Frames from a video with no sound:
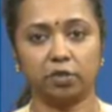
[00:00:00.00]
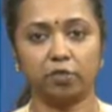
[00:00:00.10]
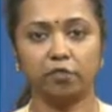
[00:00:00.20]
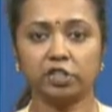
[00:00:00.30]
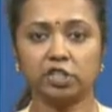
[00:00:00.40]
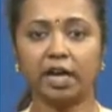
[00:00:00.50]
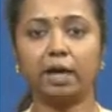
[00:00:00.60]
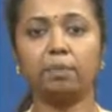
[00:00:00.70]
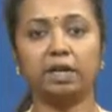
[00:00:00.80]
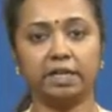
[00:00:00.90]
which
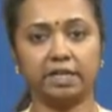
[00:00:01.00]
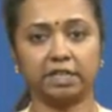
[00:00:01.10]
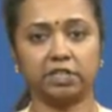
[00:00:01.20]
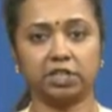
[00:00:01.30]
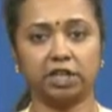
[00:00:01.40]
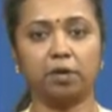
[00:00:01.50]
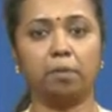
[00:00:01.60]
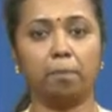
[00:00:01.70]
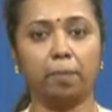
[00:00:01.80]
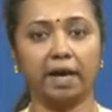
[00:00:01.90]
can be detected
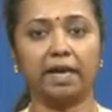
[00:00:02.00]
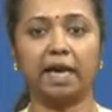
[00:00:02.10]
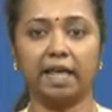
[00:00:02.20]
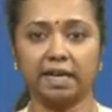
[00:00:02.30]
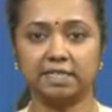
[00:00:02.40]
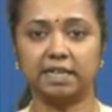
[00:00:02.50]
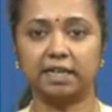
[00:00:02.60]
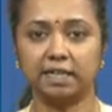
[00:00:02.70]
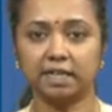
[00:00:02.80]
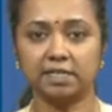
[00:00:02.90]
by ELISA
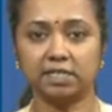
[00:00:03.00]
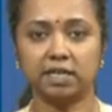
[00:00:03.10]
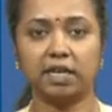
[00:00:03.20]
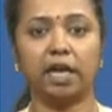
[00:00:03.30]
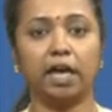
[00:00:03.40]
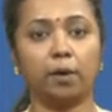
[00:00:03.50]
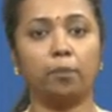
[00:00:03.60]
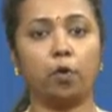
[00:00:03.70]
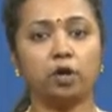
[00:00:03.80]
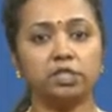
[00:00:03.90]
test. A
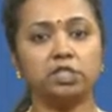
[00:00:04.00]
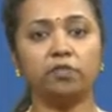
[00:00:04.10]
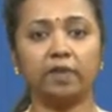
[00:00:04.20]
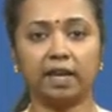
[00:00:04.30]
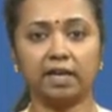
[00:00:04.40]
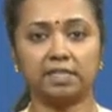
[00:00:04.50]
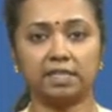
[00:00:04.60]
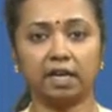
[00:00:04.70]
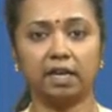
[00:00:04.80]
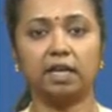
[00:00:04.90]
positive ELISA